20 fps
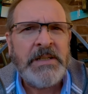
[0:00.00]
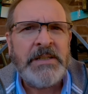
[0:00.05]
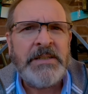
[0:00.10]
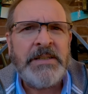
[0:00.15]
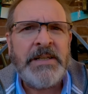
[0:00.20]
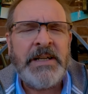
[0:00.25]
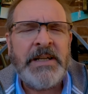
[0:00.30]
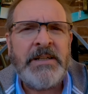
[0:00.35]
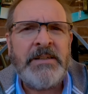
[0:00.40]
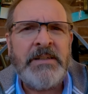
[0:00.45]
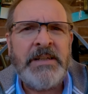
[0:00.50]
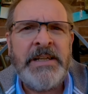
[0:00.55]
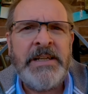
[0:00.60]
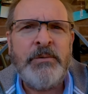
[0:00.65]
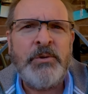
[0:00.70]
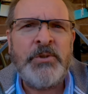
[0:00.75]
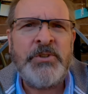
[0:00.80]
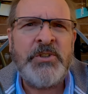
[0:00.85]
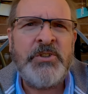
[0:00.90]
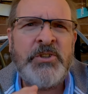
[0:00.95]
Now, it
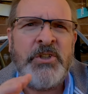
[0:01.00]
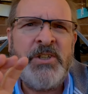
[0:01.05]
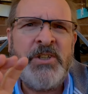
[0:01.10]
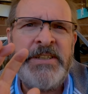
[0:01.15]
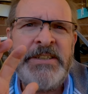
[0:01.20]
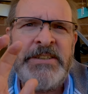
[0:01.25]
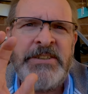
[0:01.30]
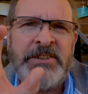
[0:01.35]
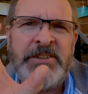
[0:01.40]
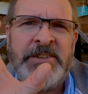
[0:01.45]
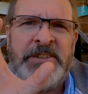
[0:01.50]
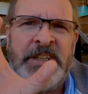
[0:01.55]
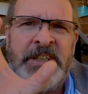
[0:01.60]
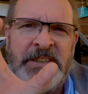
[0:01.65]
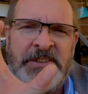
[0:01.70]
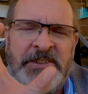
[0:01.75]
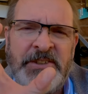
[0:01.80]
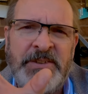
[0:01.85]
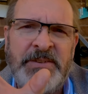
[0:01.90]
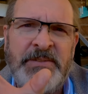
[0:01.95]
was a giant
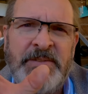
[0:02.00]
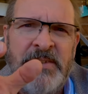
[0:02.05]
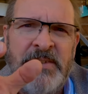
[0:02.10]
nut,